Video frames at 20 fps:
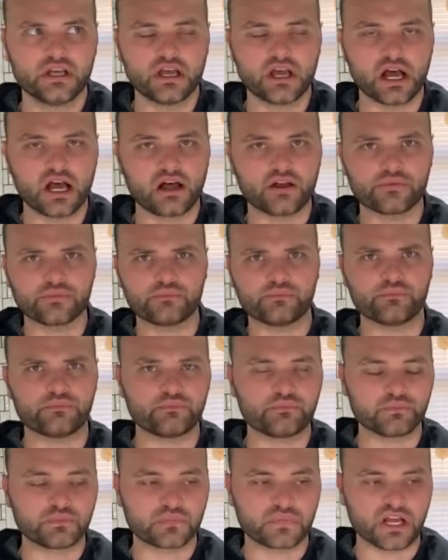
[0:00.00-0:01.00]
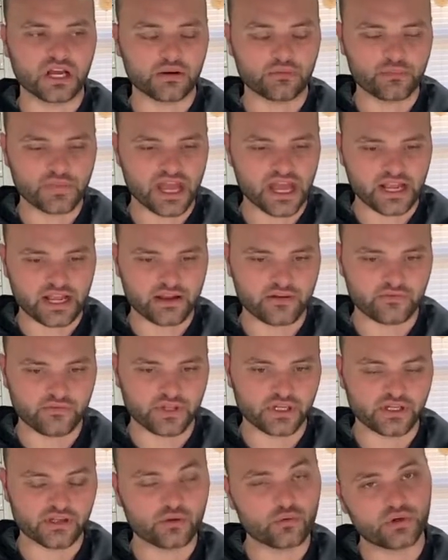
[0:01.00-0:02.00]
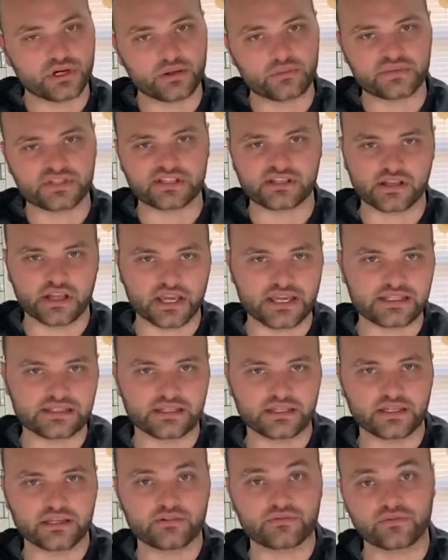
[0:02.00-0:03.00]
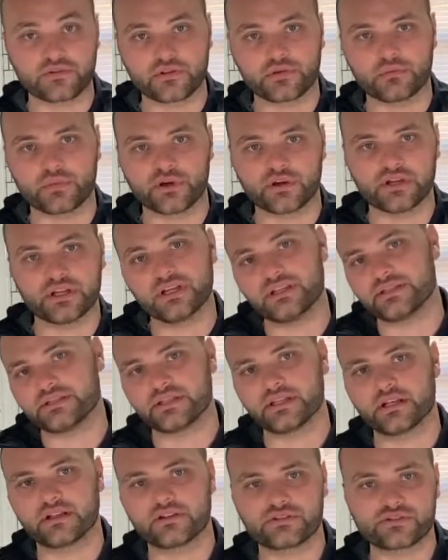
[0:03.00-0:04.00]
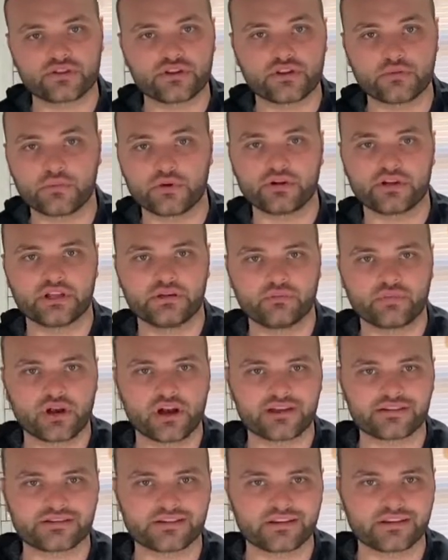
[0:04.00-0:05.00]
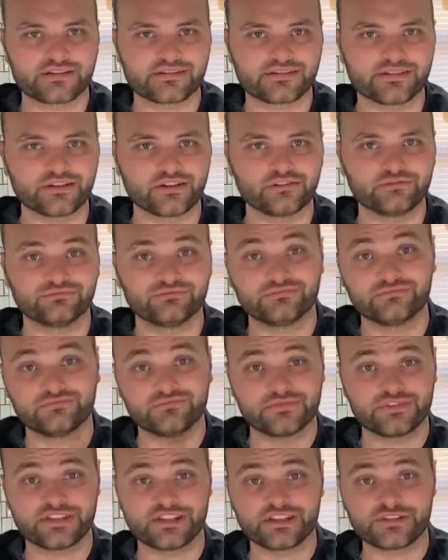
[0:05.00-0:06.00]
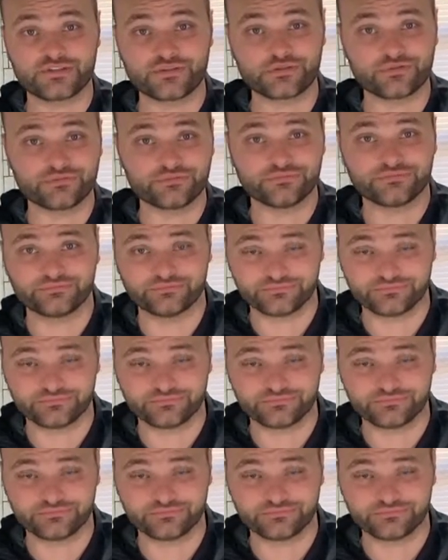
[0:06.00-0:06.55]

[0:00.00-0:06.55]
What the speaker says: I'll come back on video when I'm slicing it for the burn ends, and then I'll show you the burn end process. So see you soon.